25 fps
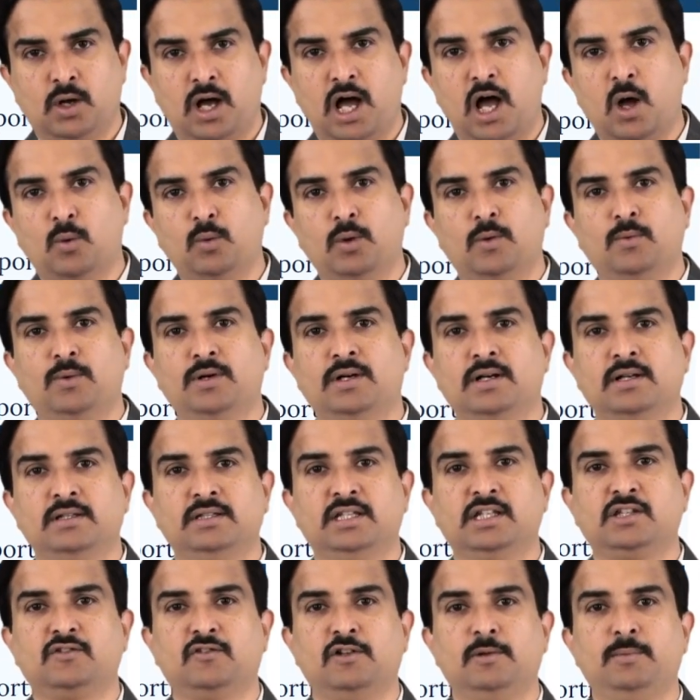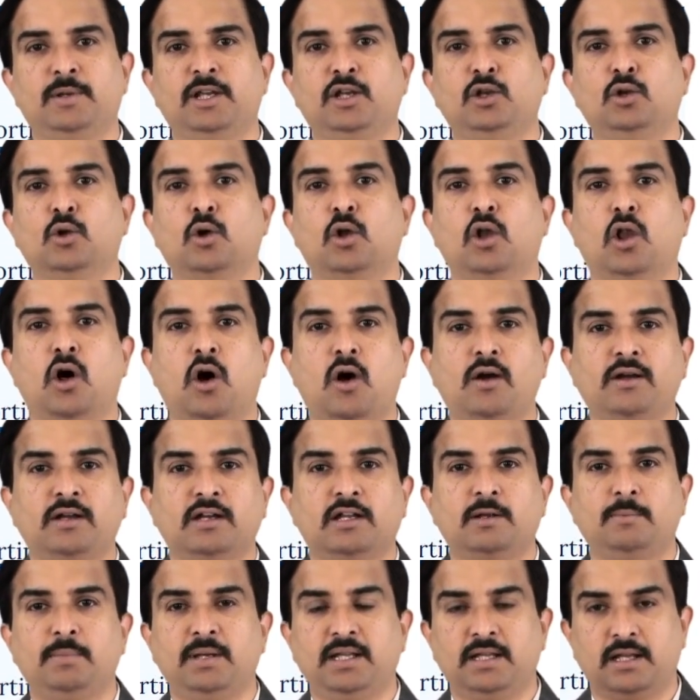however, this will be no
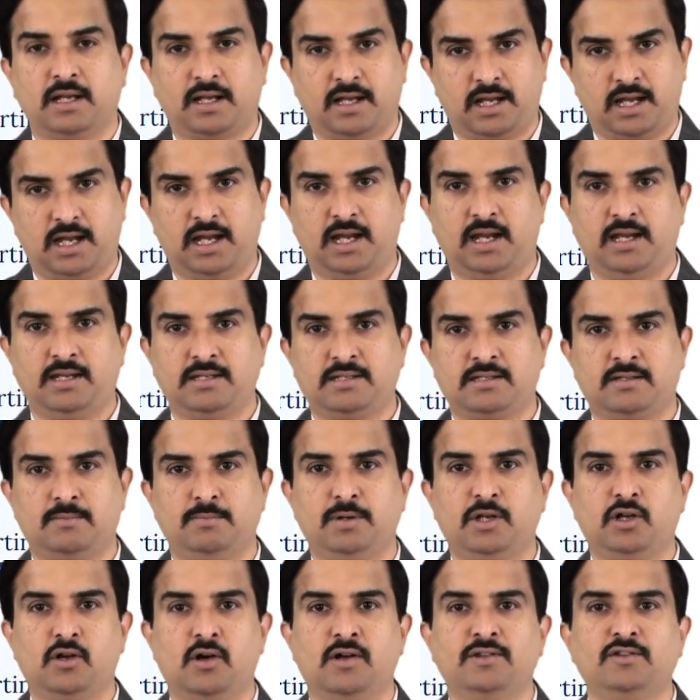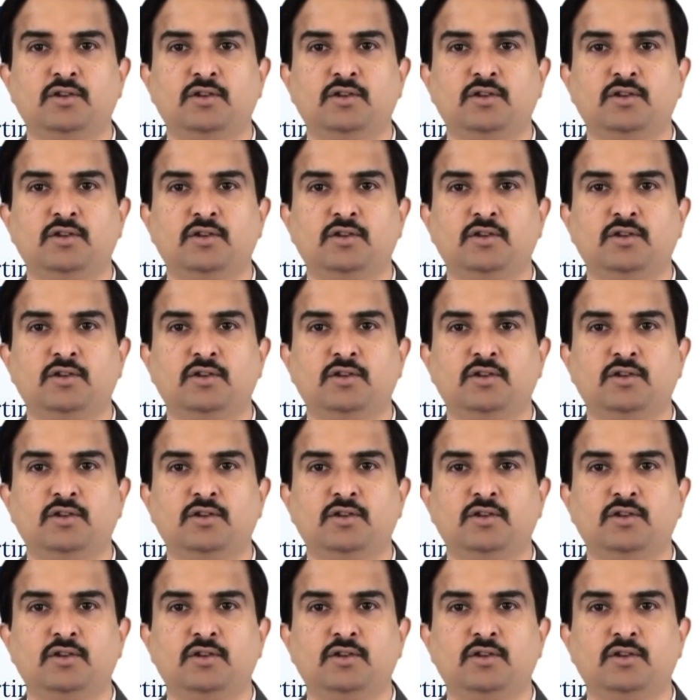longer be the case because